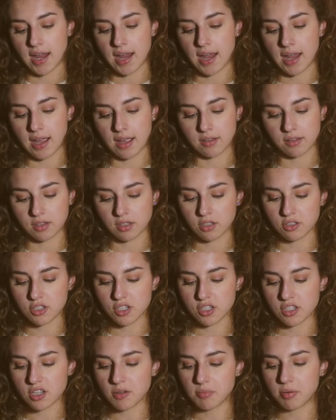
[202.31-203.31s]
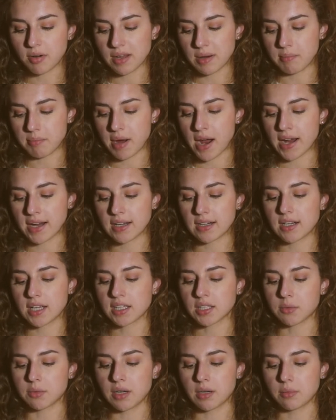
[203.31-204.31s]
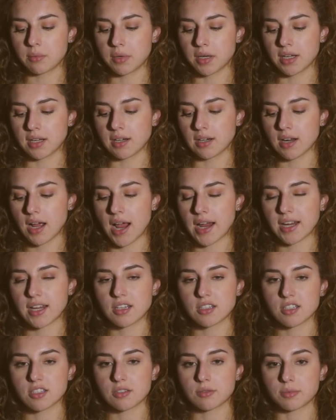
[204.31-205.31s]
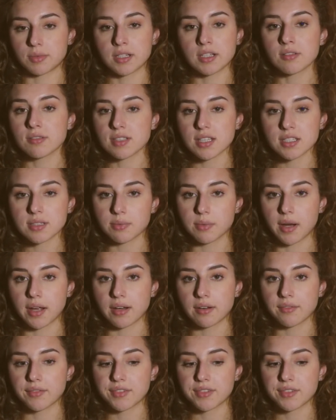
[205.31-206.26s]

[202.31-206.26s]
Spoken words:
And there's just no point in buying another one when I can just reuse this one.